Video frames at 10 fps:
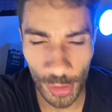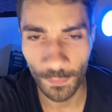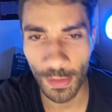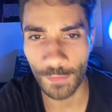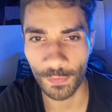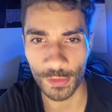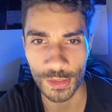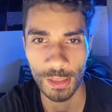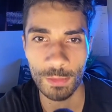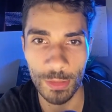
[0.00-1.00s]
we survive if the
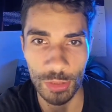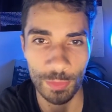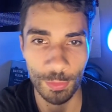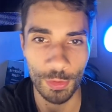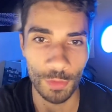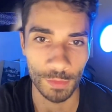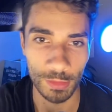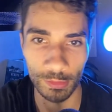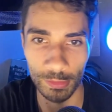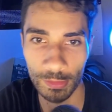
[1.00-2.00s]
sun went
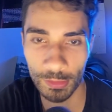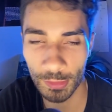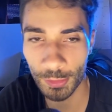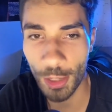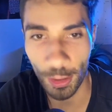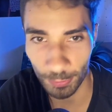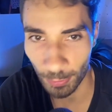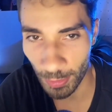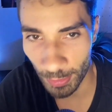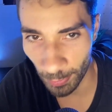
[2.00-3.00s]
supernova? No,
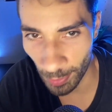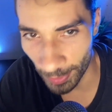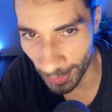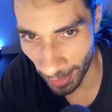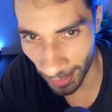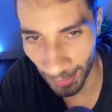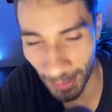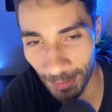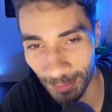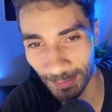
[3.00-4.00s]
we would die.
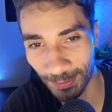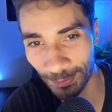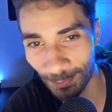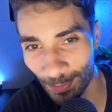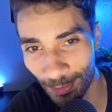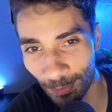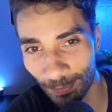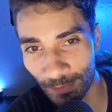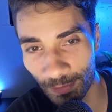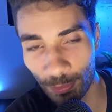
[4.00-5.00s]
We would all
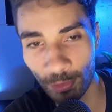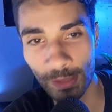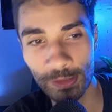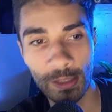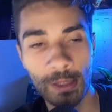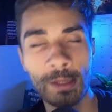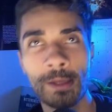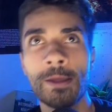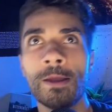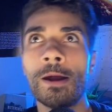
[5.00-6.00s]
be vaporized.
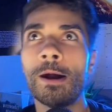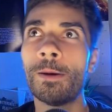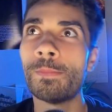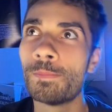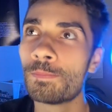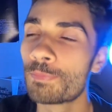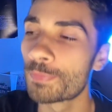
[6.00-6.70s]
The